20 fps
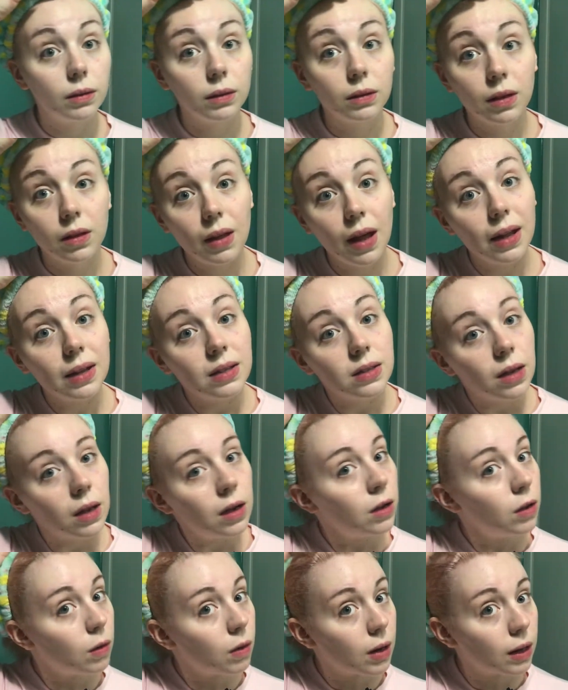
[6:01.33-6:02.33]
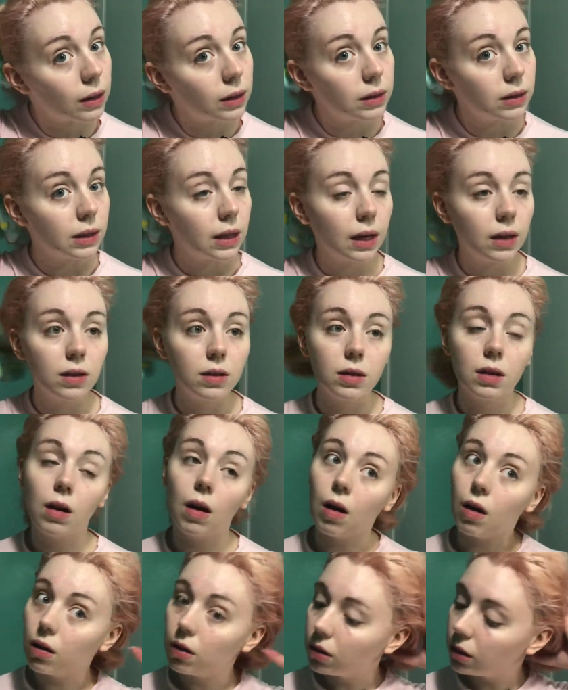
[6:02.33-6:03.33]
And that's it, you guys. That's
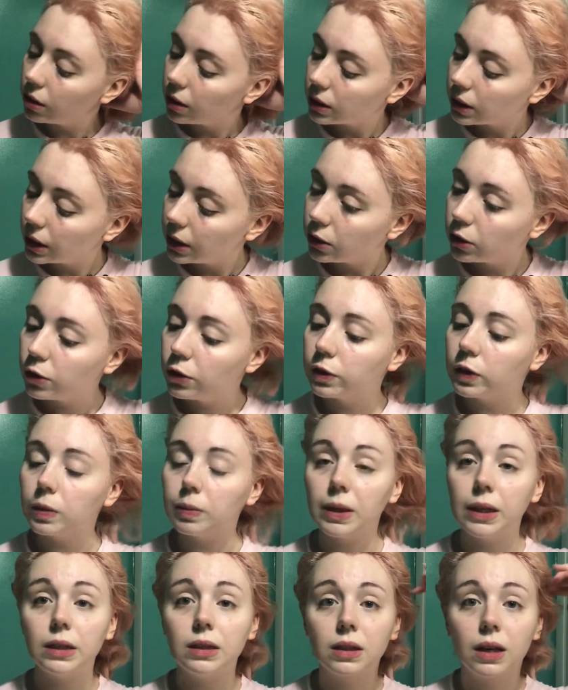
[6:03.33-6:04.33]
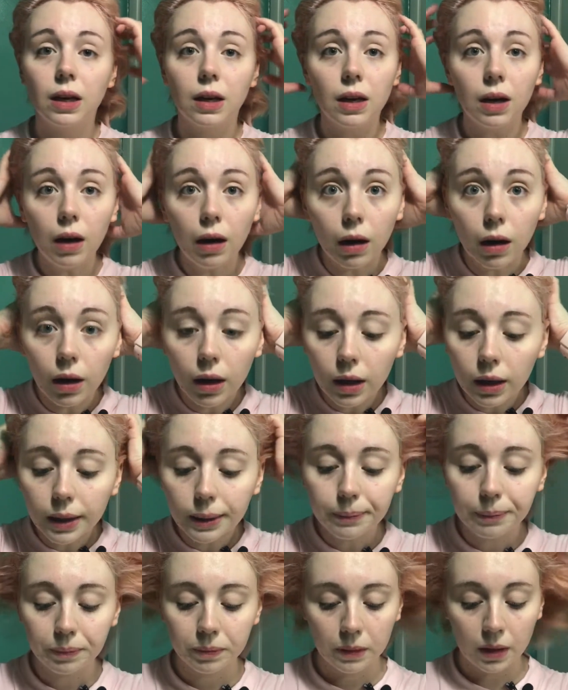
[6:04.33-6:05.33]
all that I do for my skin.
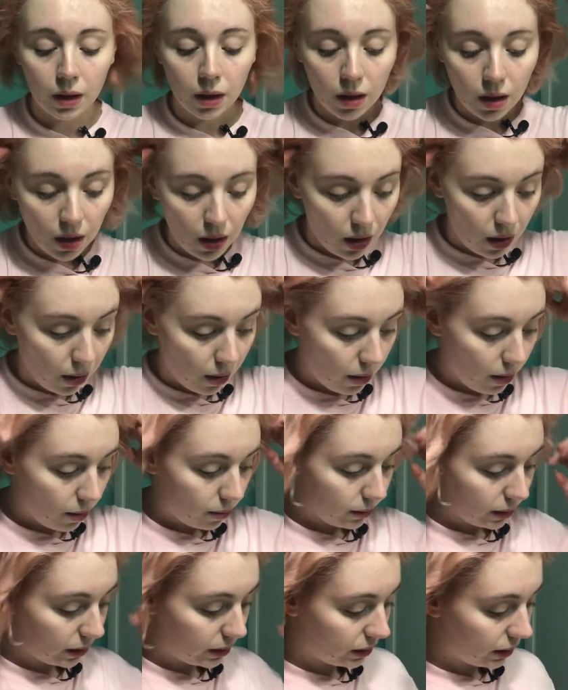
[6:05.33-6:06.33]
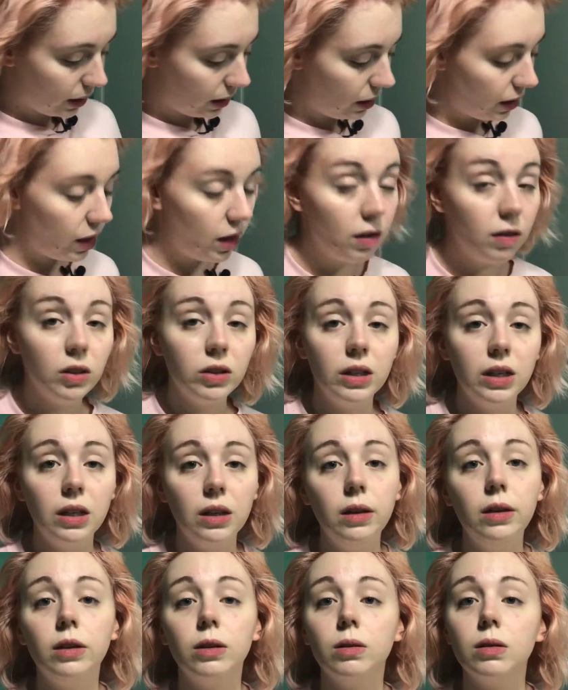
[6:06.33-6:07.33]
My skincare
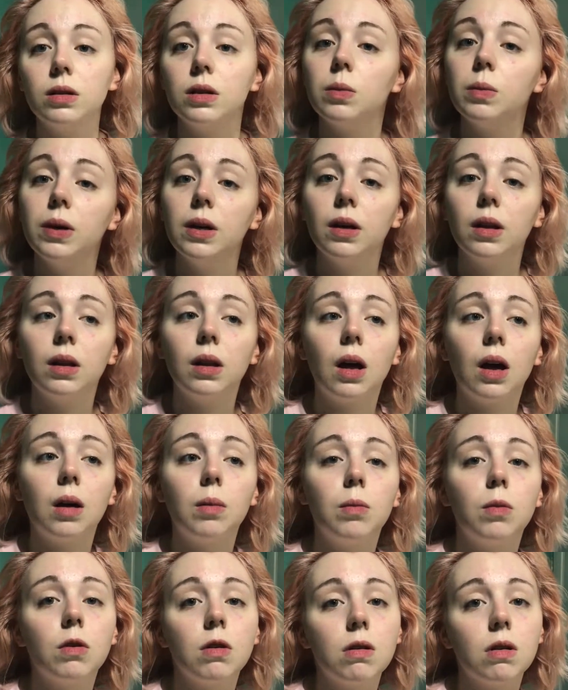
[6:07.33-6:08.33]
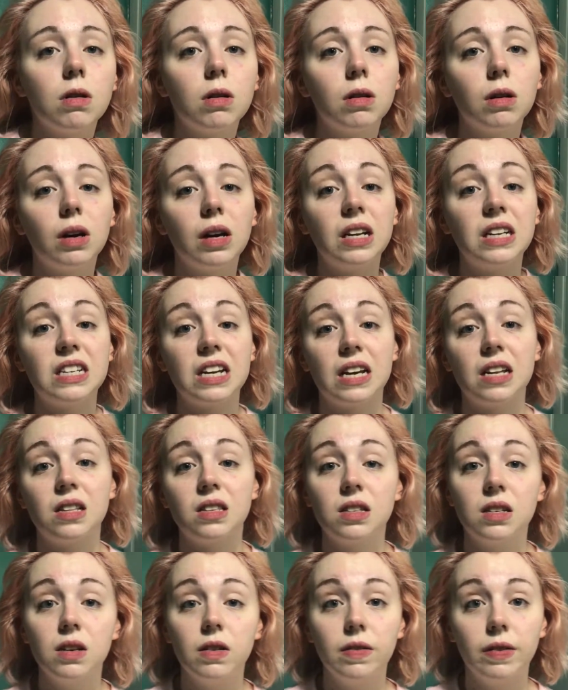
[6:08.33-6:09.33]
routine used to be a lot more
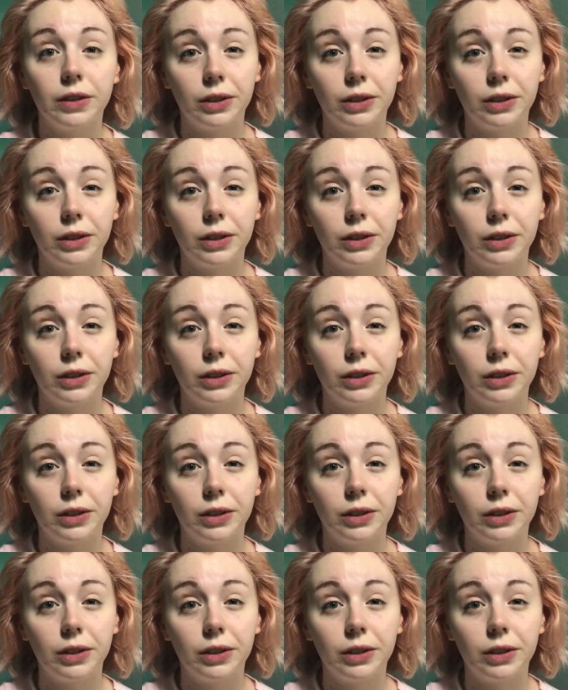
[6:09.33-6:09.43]
intensive.